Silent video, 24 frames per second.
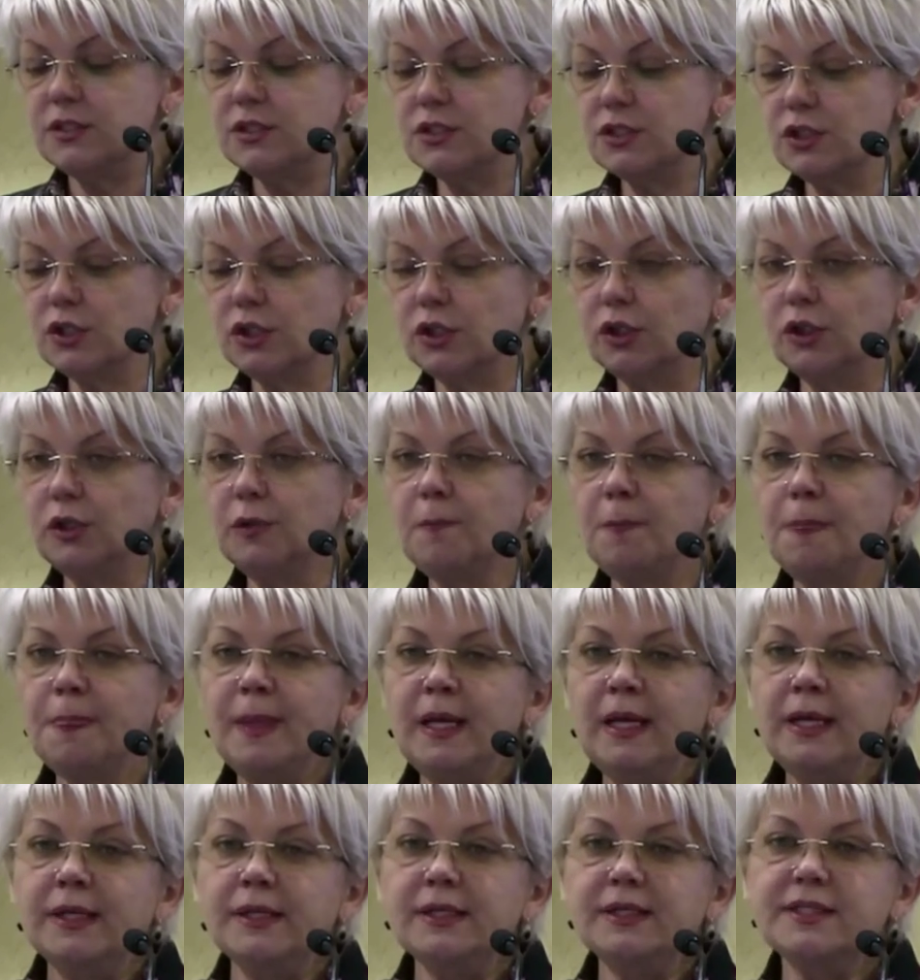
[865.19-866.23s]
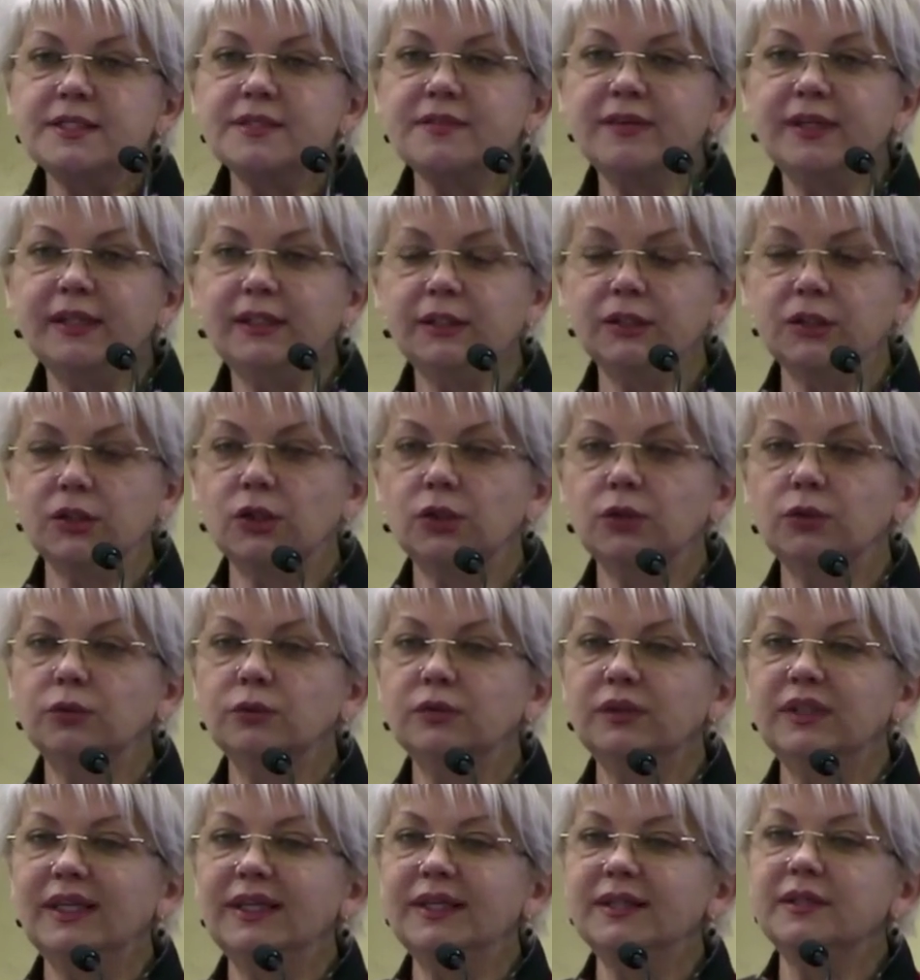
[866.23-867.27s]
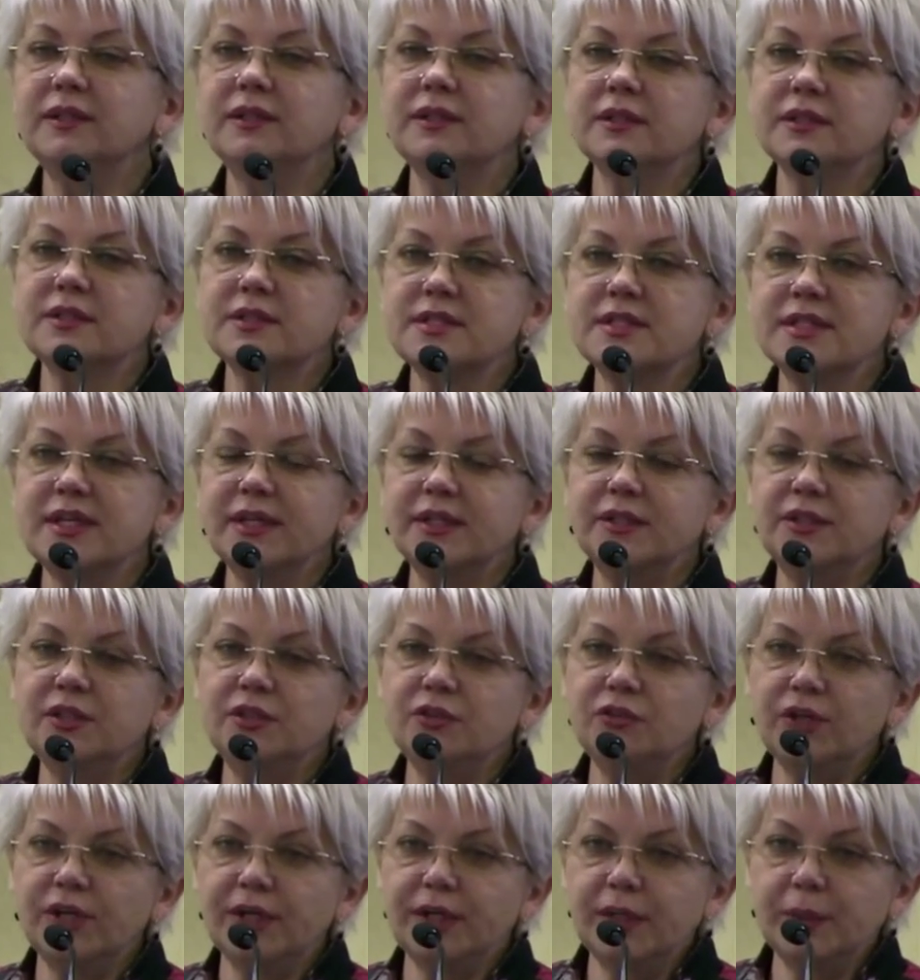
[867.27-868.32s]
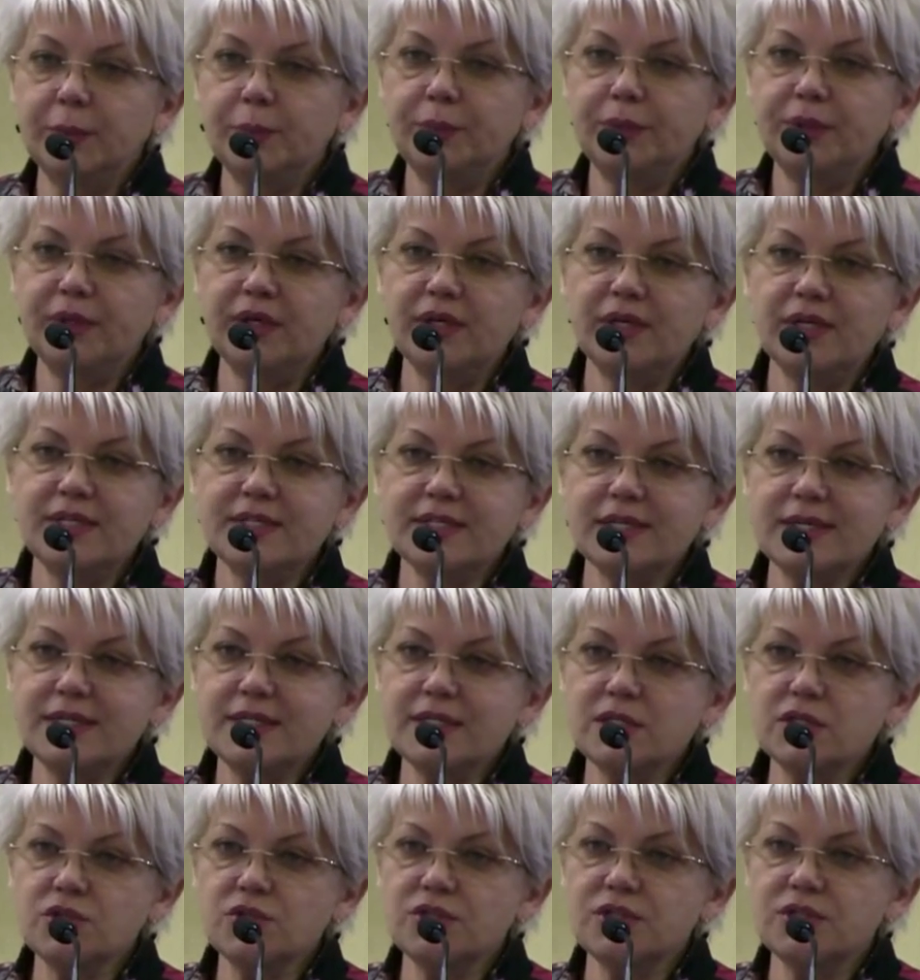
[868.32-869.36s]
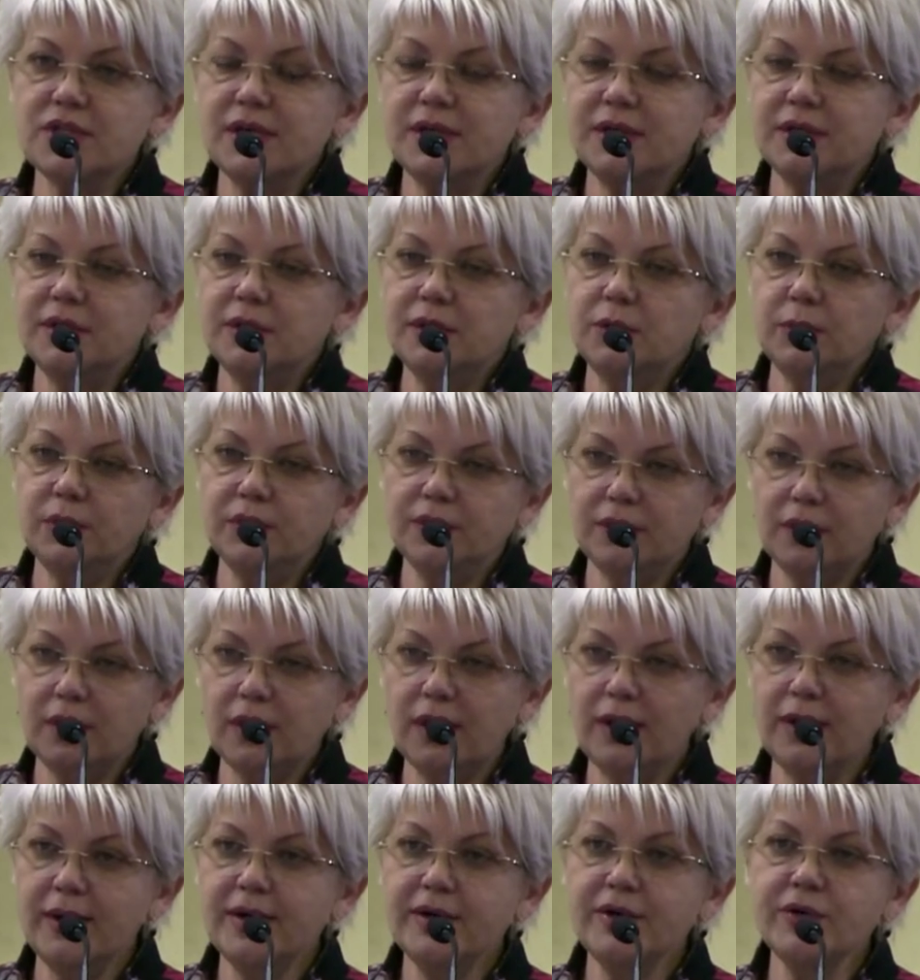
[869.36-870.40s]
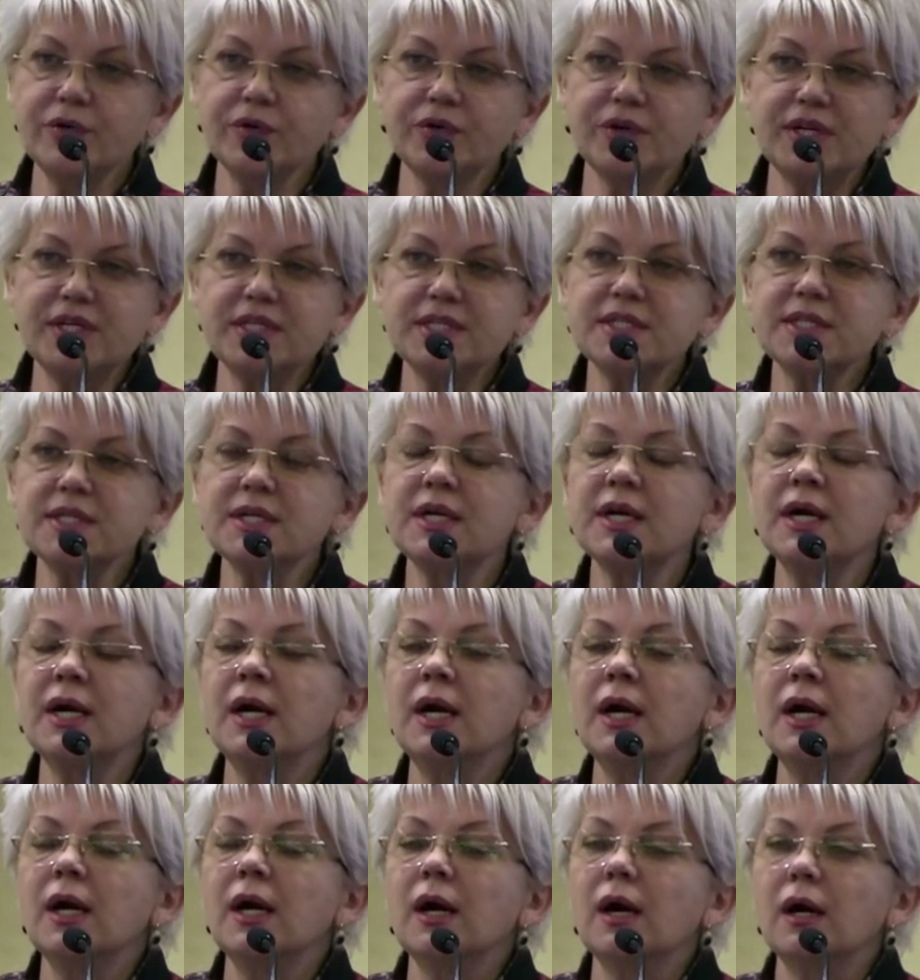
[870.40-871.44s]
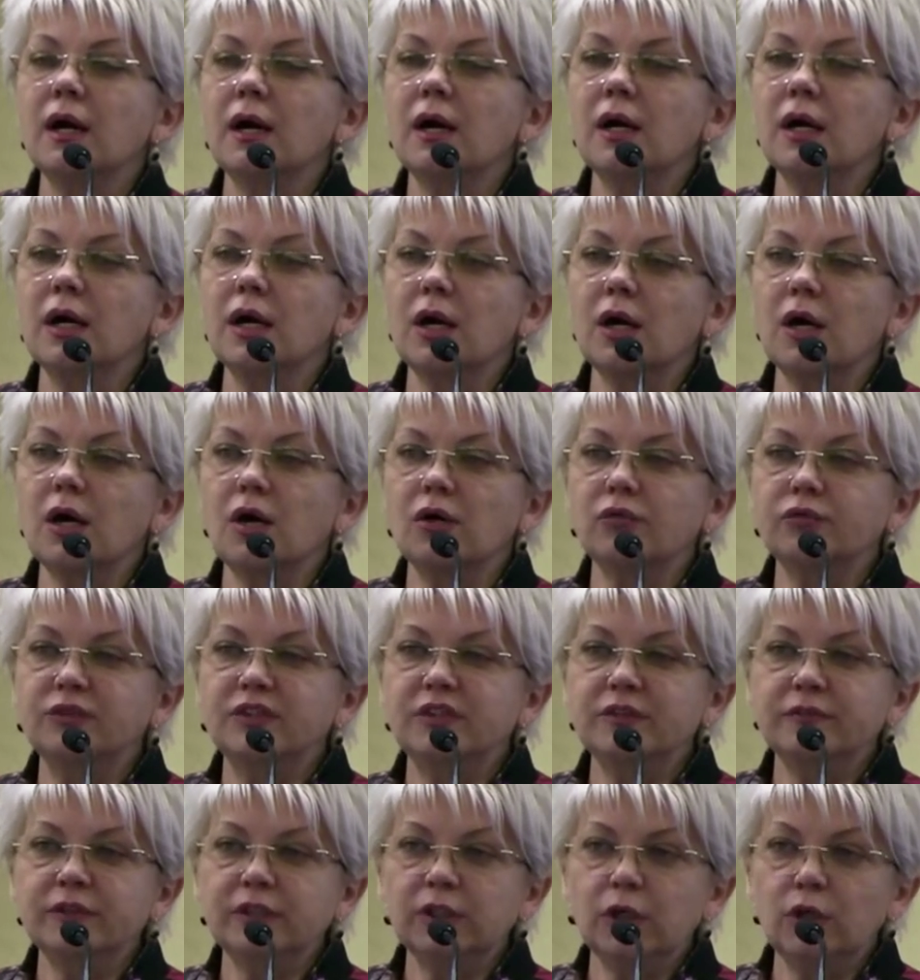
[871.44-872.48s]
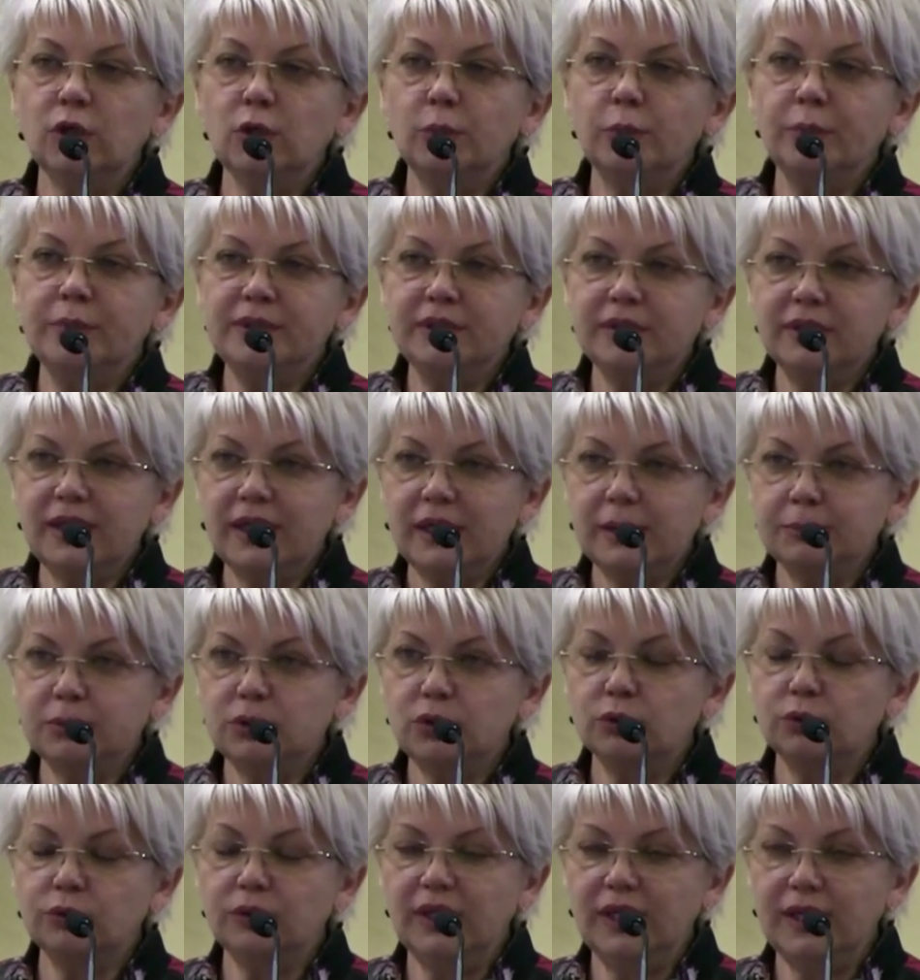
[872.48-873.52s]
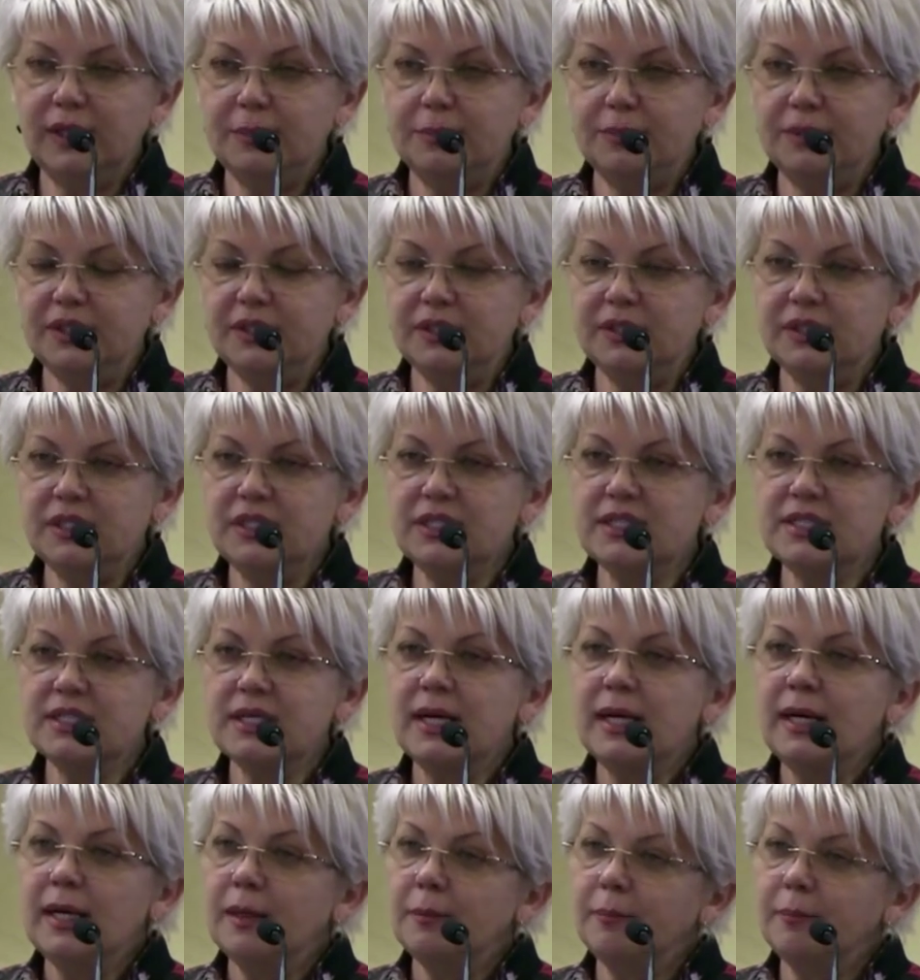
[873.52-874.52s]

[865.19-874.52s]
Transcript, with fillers: So it's well known that statin therapy is associated with a higher risk of development type 2 diabetes,